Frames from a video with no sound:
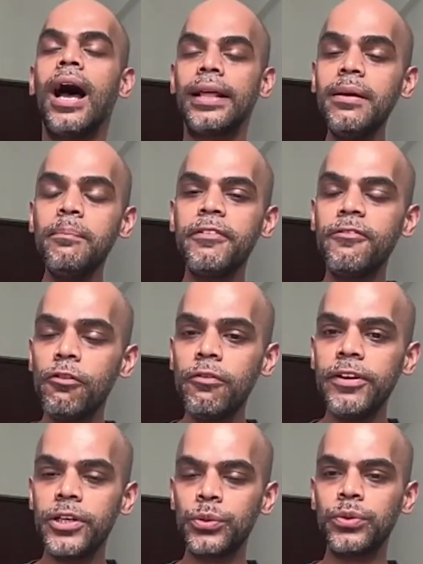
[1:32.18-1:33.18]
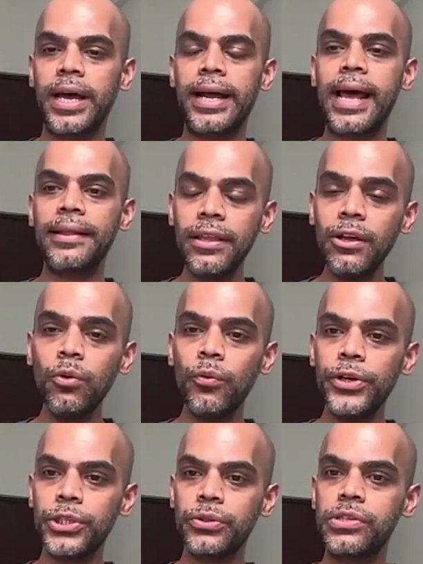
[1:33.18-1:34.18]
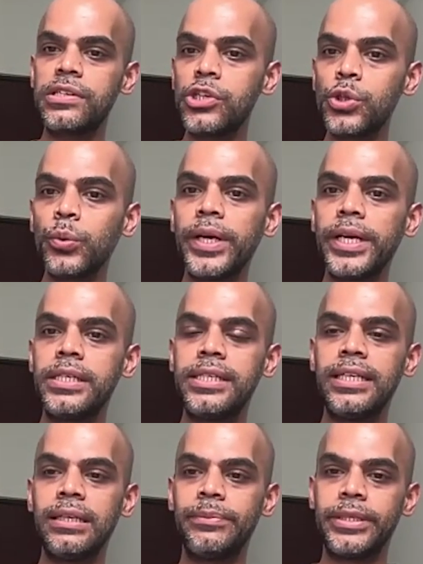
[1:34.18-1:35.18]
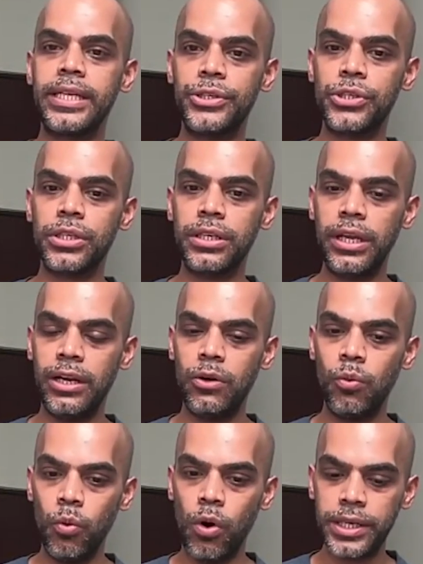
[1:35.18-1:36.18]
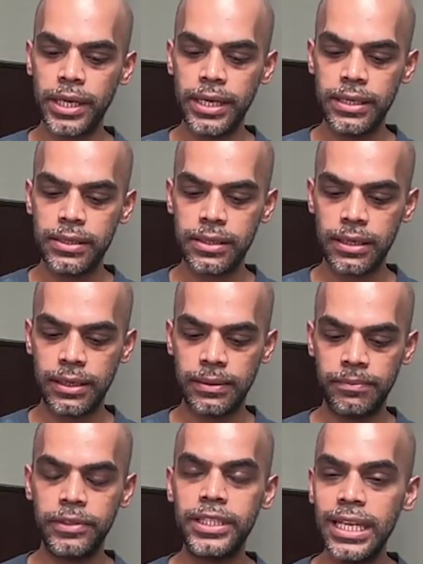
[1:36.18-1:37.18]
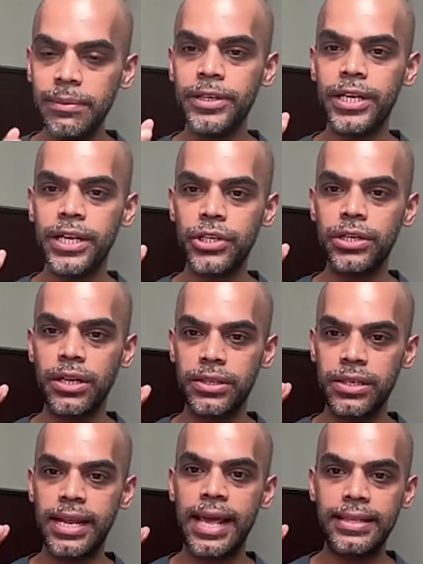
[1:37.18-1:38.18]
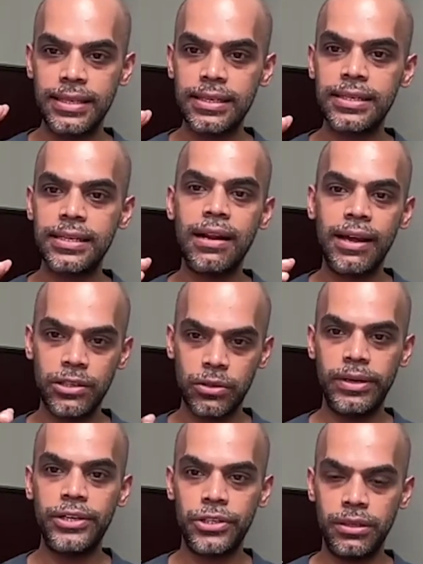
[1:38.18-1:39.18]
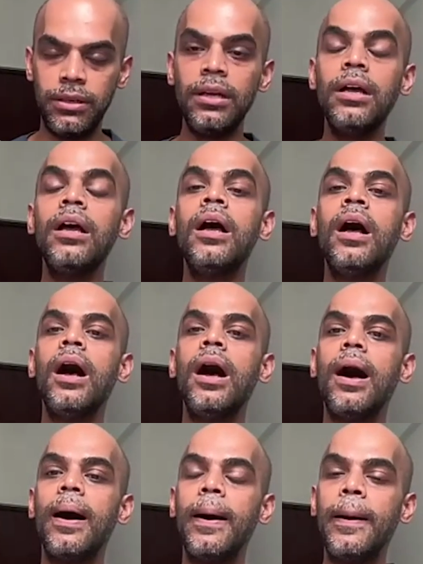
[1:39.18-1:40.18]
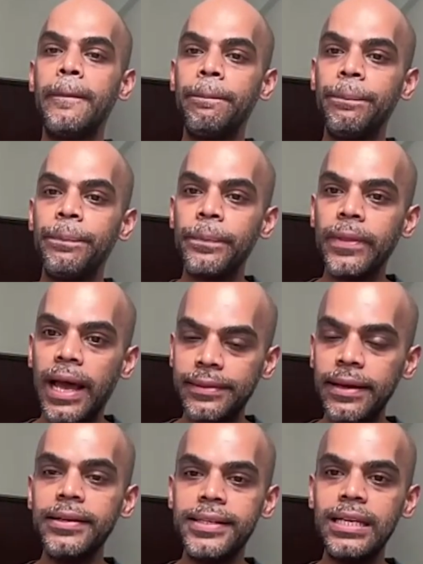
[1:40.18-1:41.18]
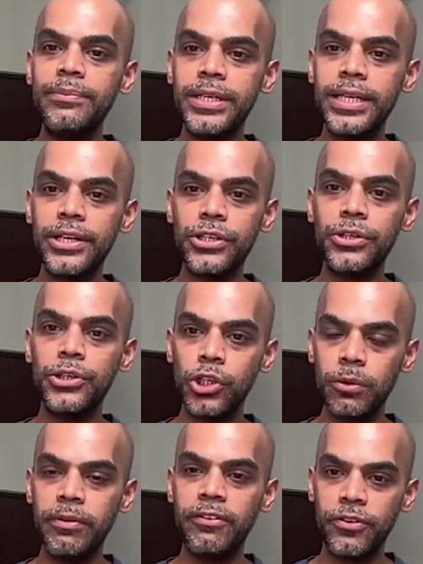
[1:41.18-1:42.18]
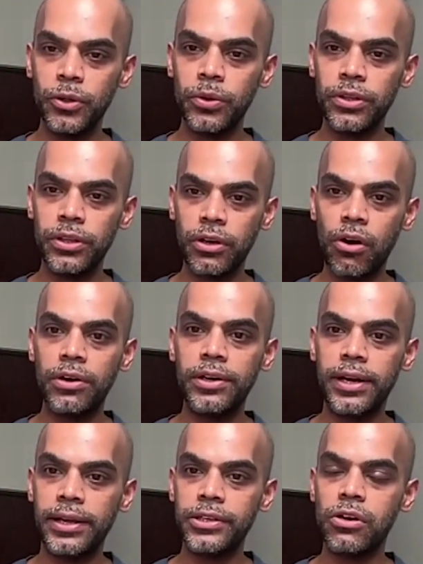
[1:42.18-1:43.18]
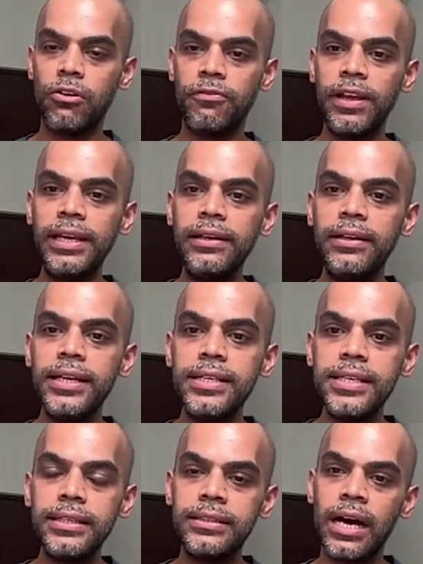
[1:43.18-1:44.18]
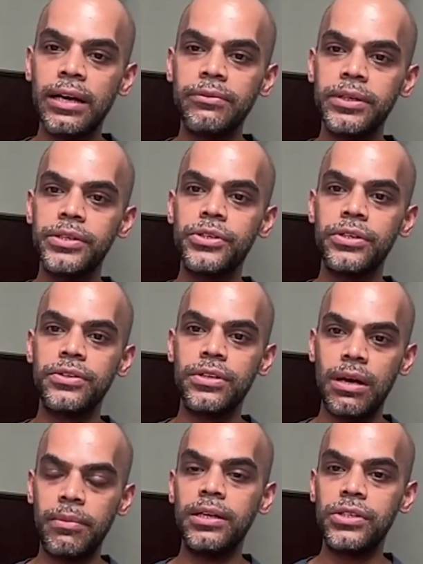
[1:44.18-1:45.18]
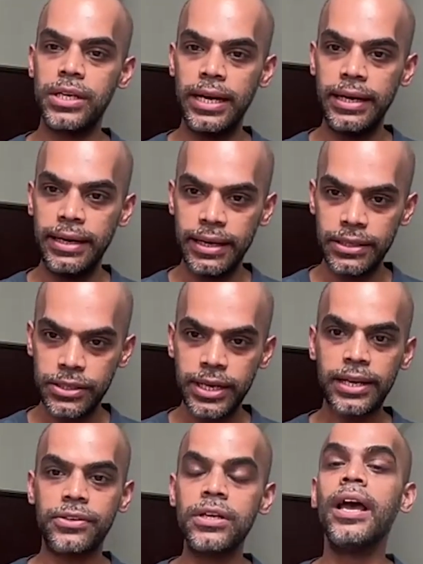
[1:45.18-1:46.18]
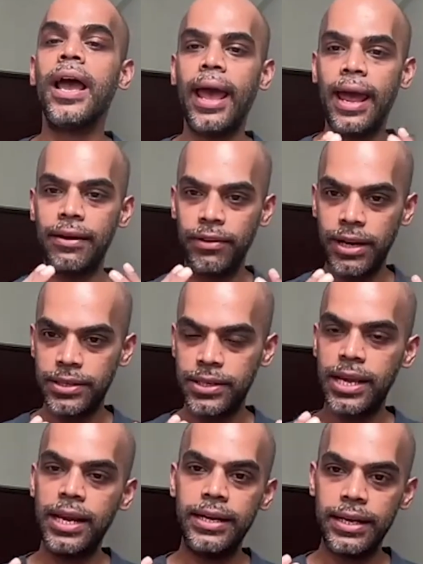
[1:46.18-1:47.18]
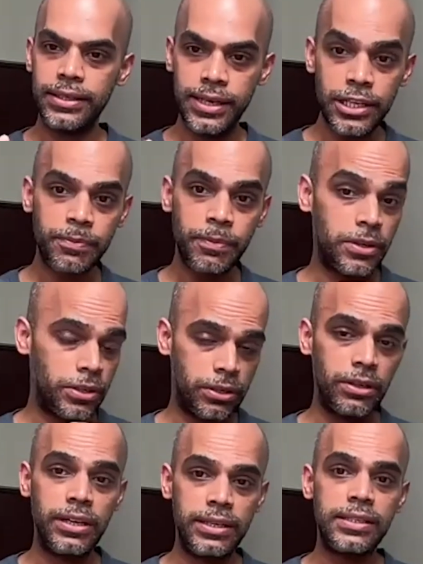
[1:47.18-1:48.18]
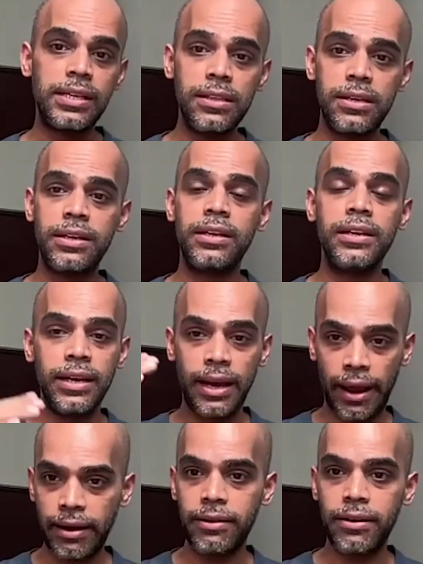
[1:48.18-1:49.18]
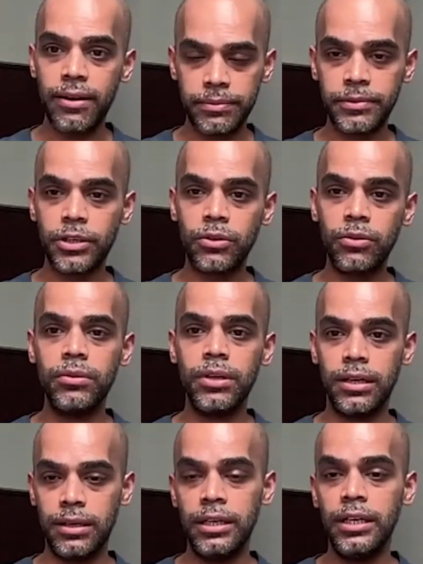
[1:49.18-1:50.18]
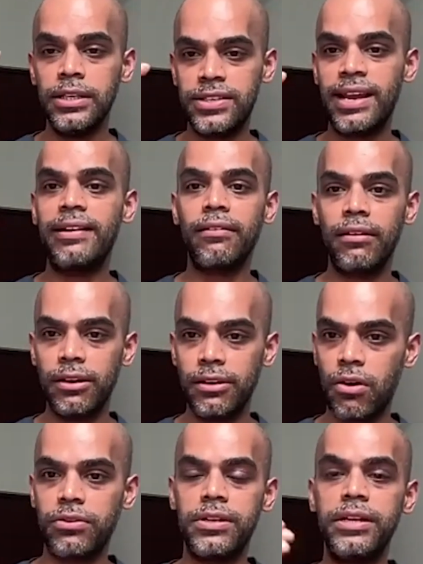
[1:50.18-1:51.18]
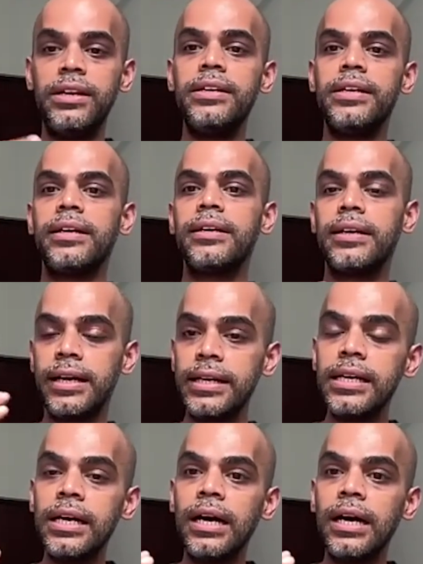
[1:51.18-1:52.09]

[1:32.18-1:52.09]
I think before we do that, I think we should situate delimitation in what is delimitation doesn't exist in isolation. Uh, I think delimitation should be viewed in the context of increasing divergence amongst India states. And when I say India states, particularly southern India and central and northern India, right?